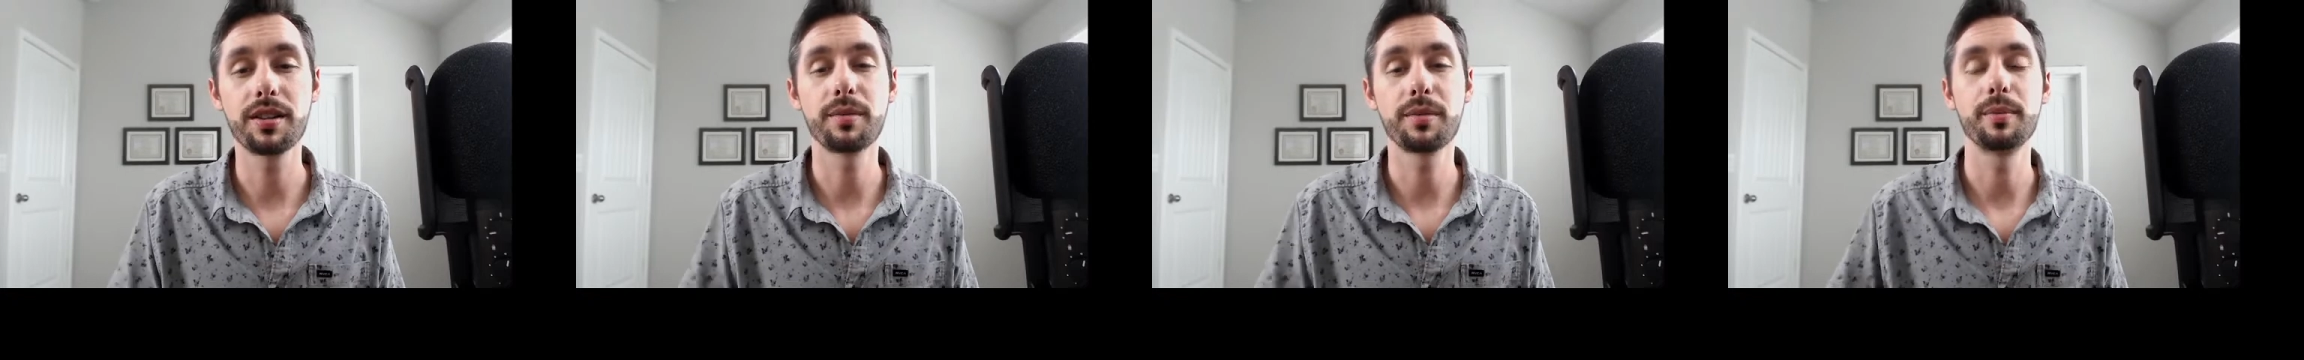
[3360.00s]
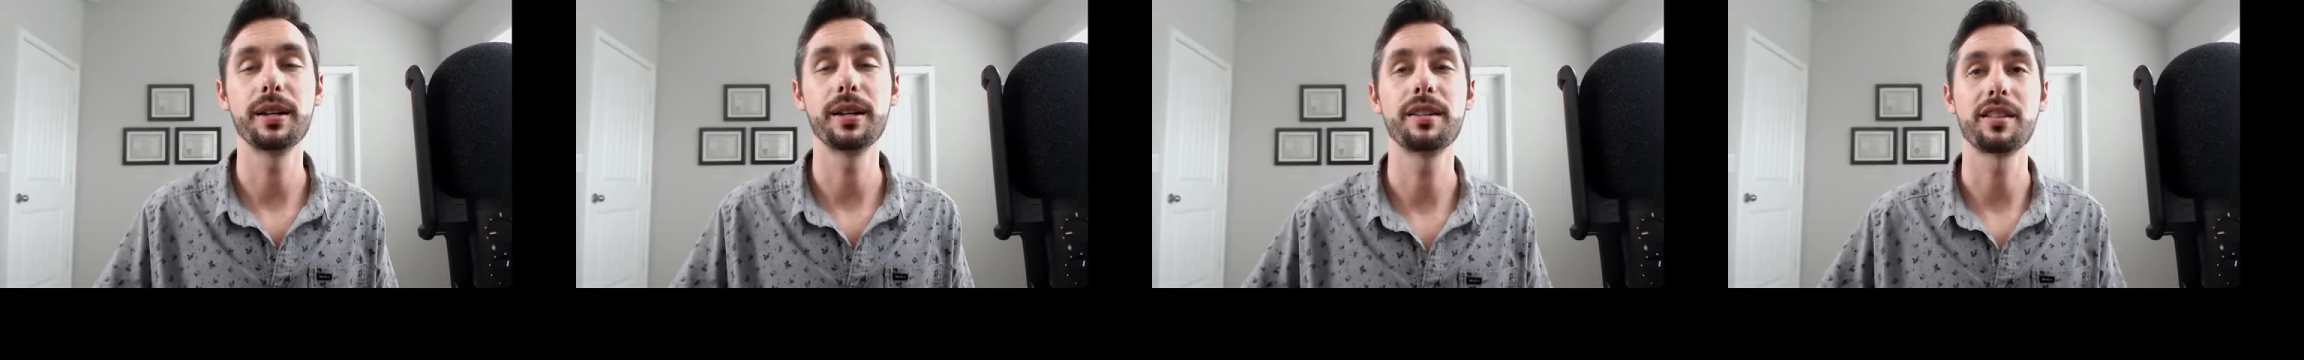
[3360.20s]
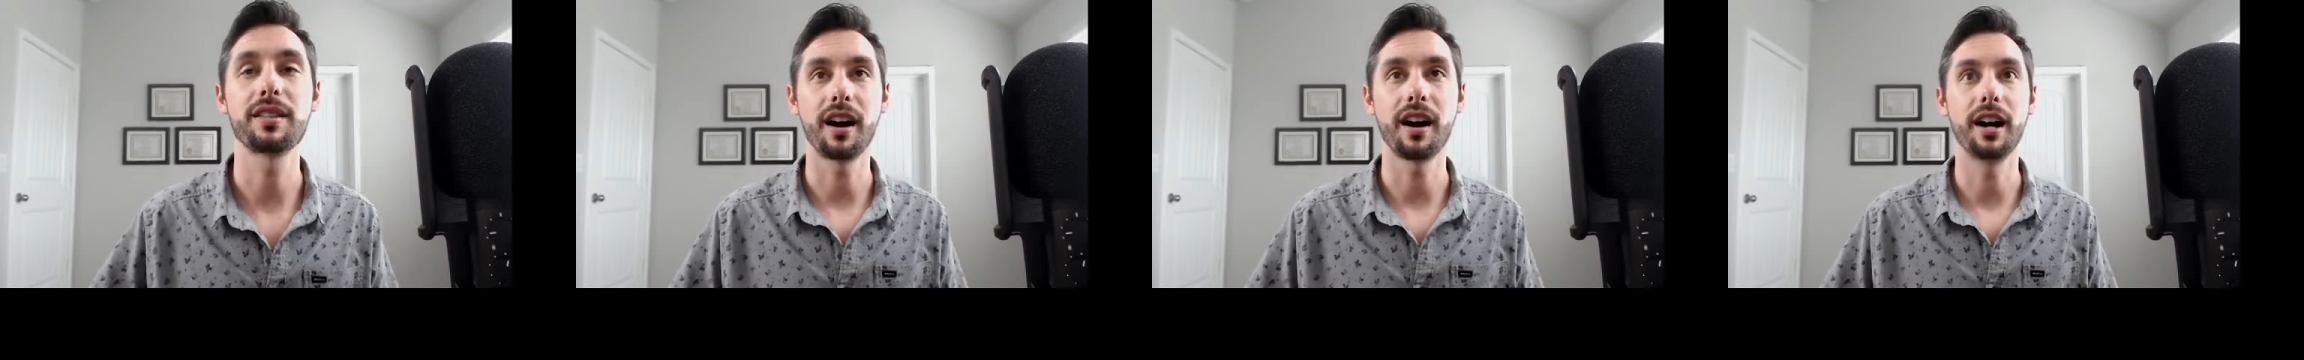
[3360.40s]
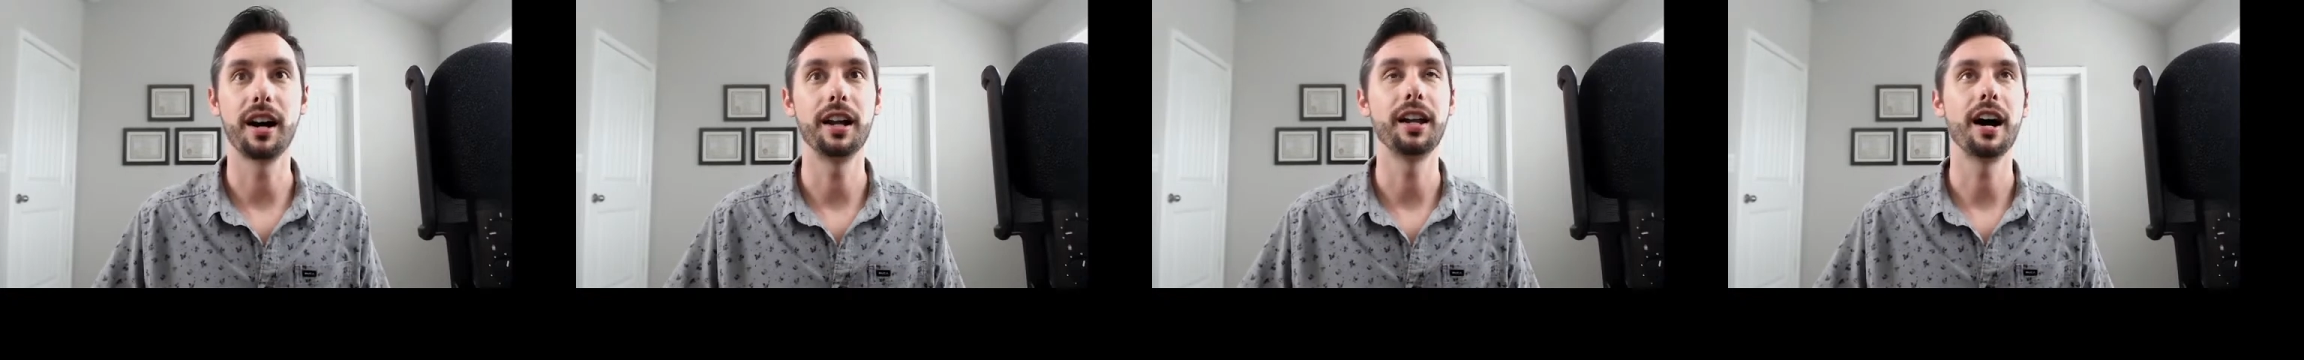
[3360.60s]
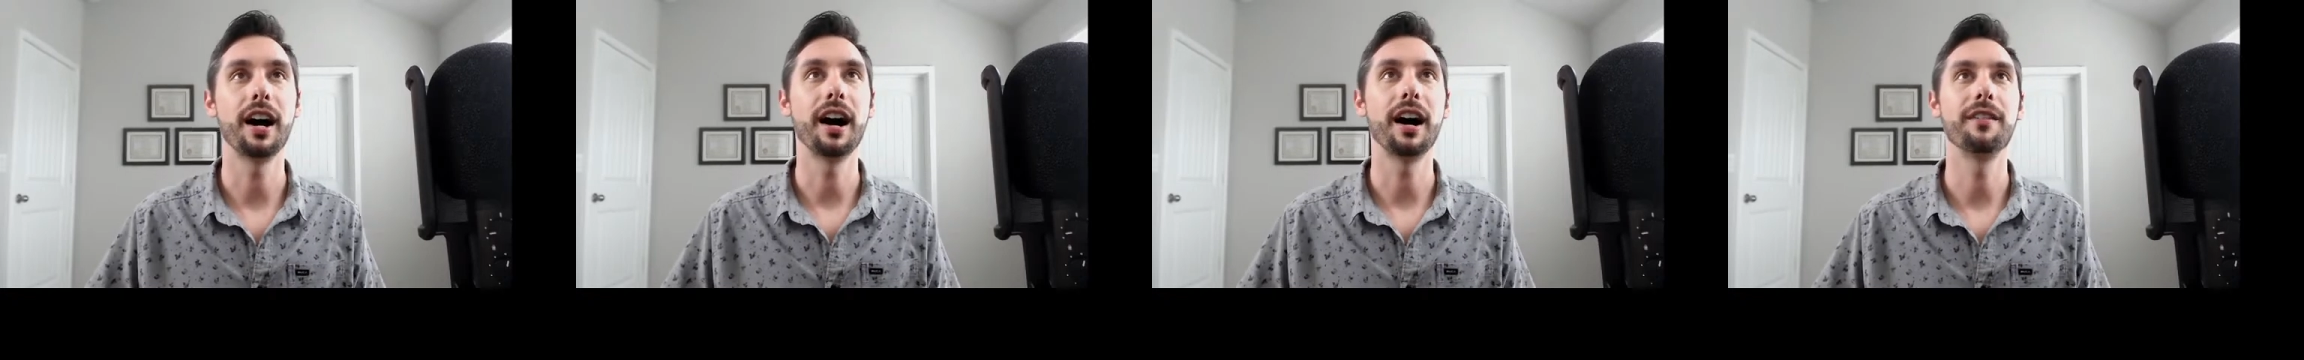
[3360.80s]
speaks
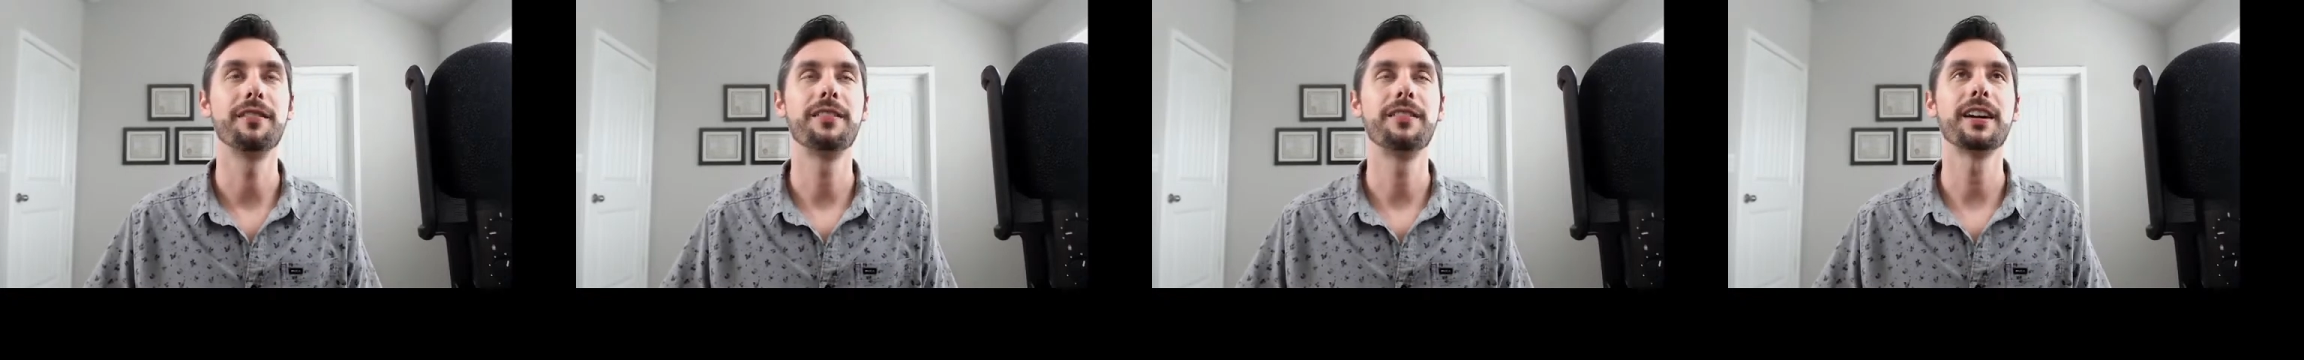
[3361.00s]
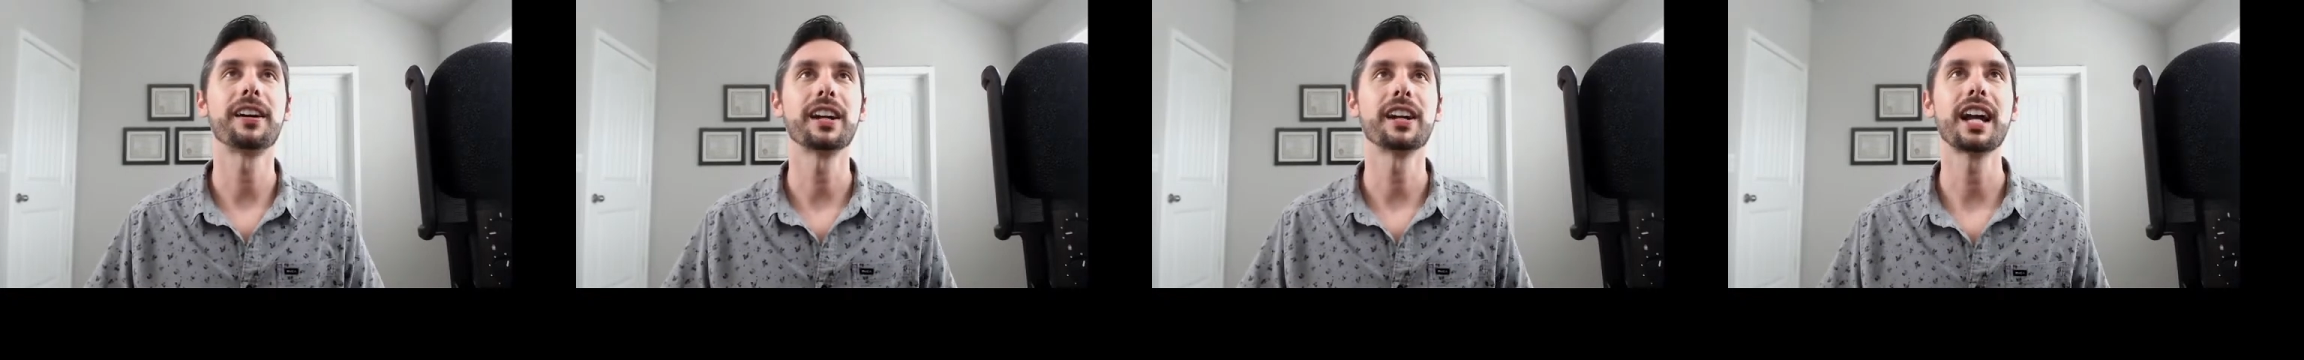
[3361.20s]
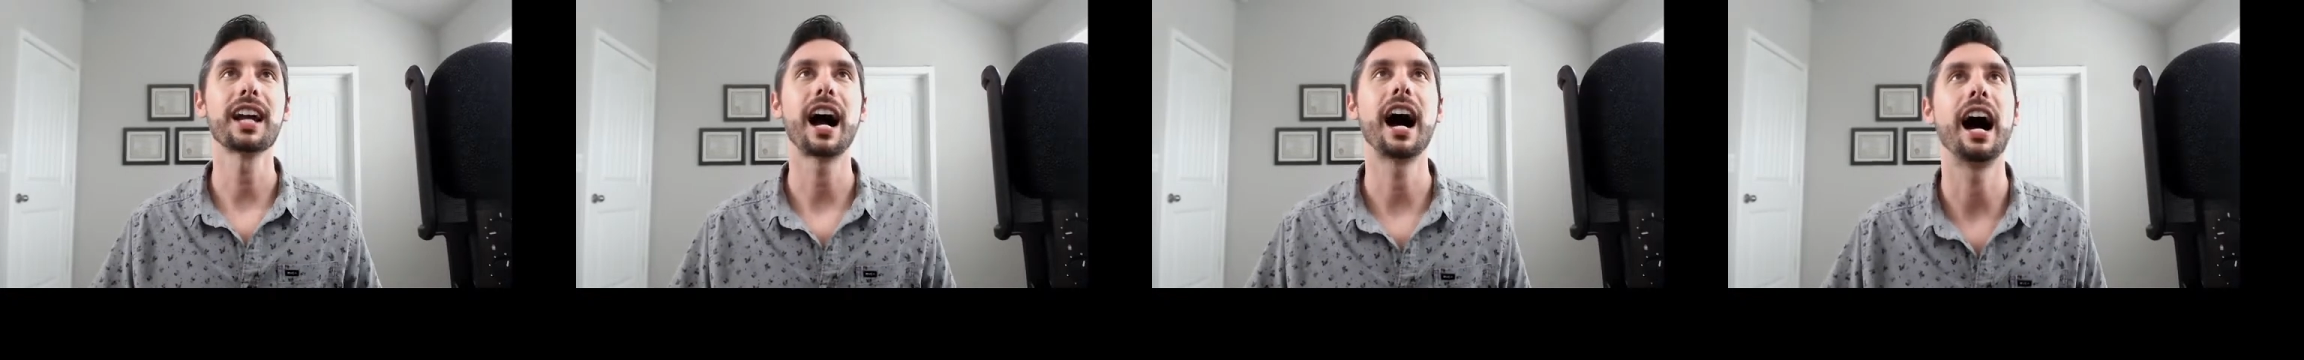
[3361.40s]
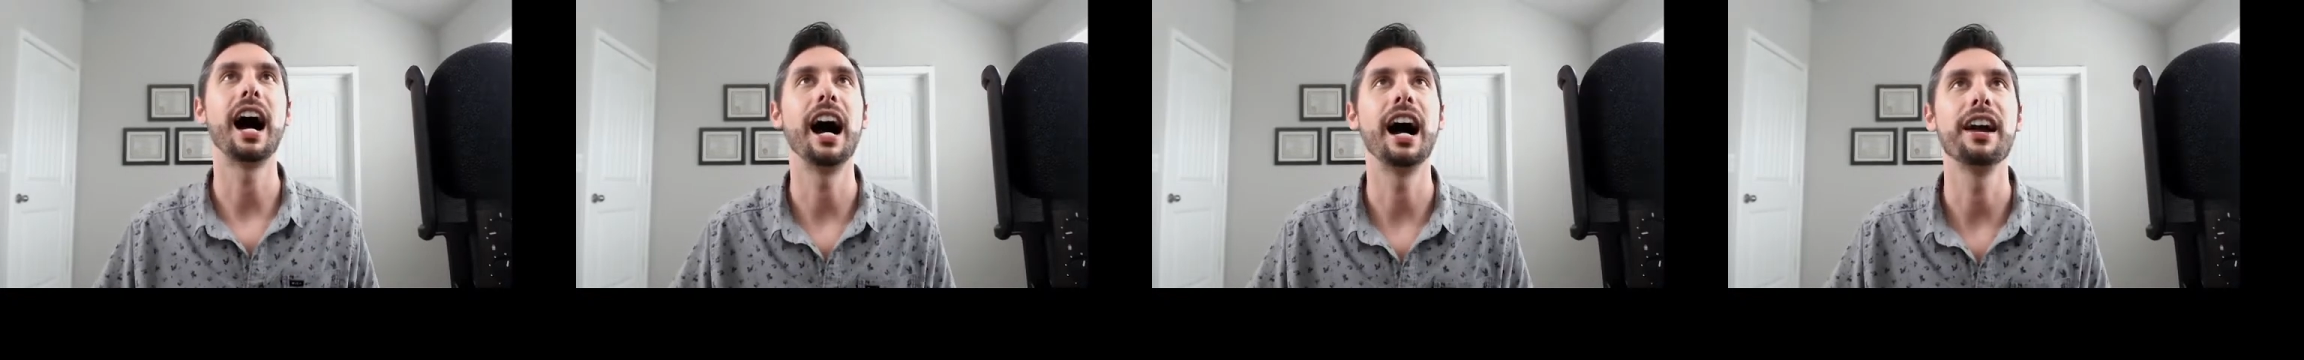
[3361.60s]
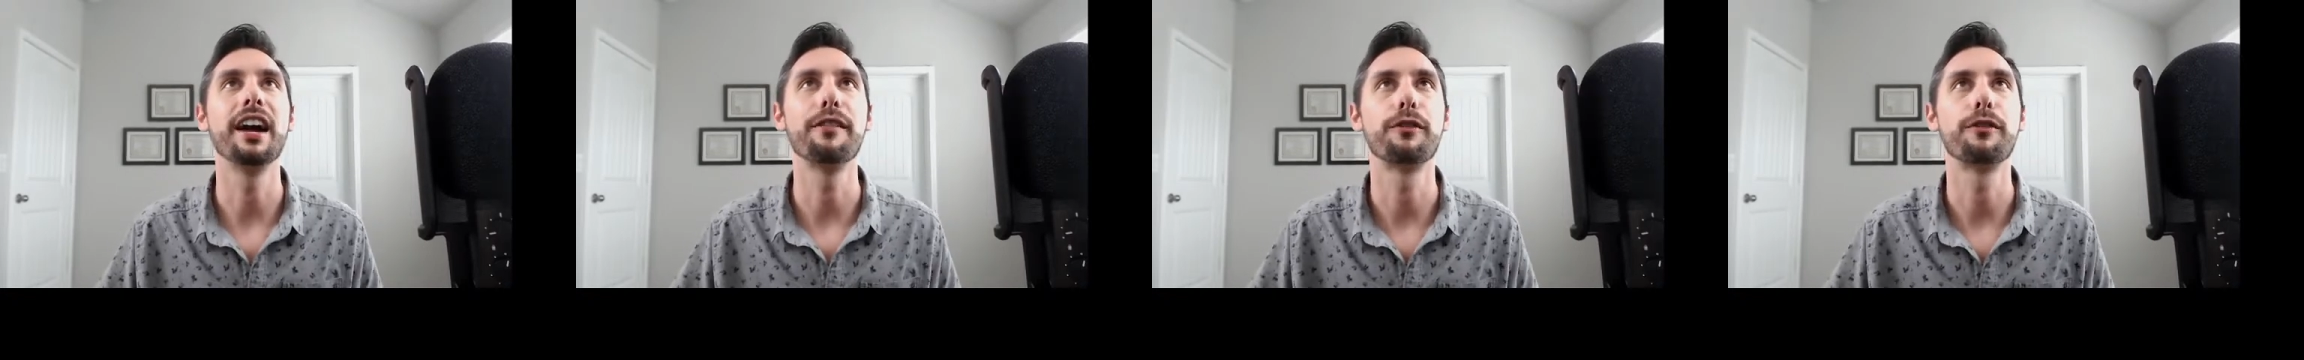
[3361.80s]
on a very high